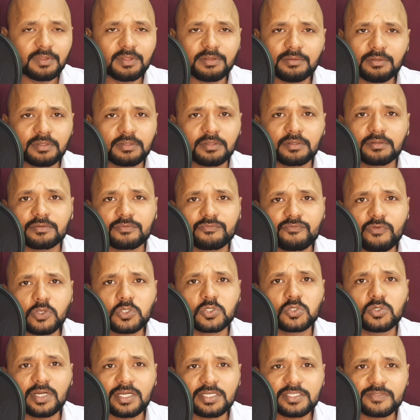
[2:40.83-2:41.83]
the few
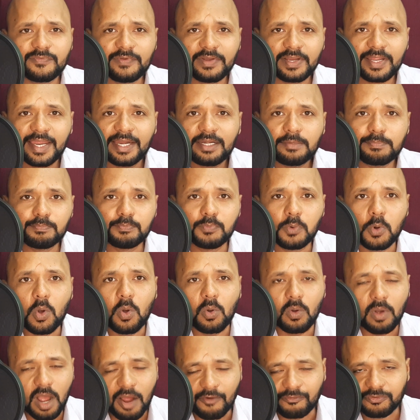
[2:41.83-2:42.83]
students will get
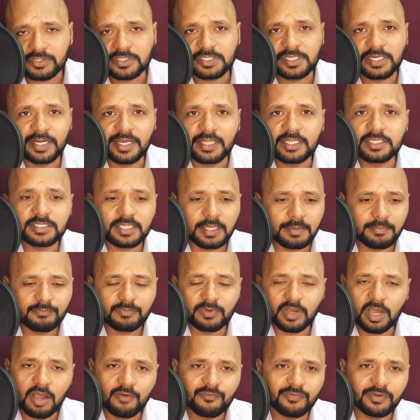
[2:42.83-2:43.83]
bored after studying some
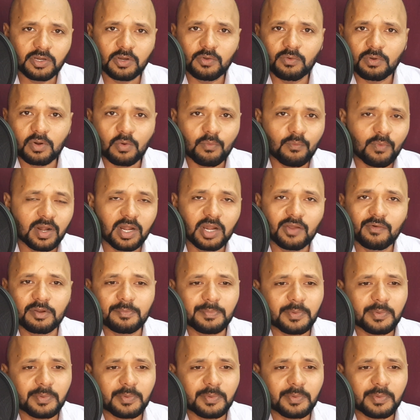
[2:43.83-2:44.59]
half an hour or 1 hour,